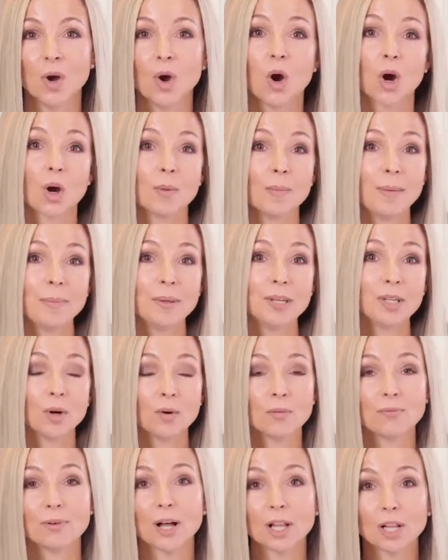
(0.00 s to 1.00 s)
Or maybe you
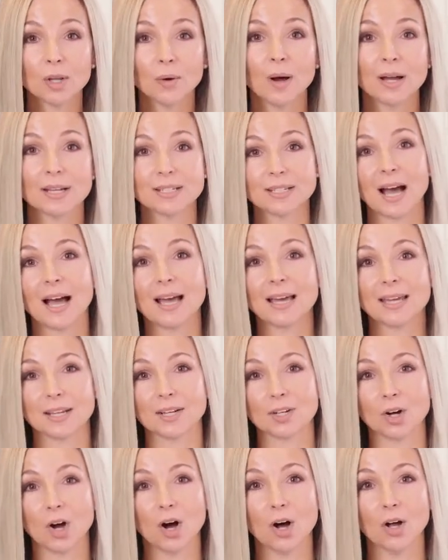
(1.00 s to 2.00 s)
don't follow a diet at
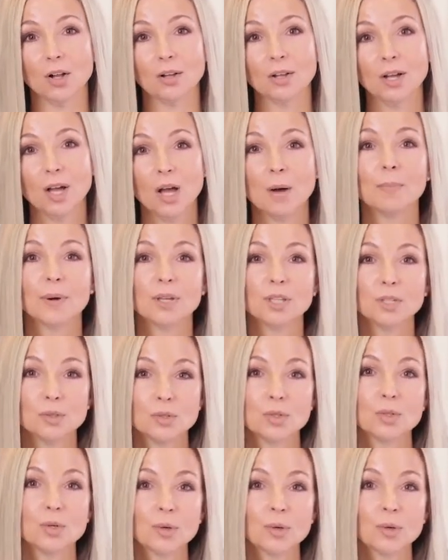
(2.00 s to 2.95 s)
all, but you do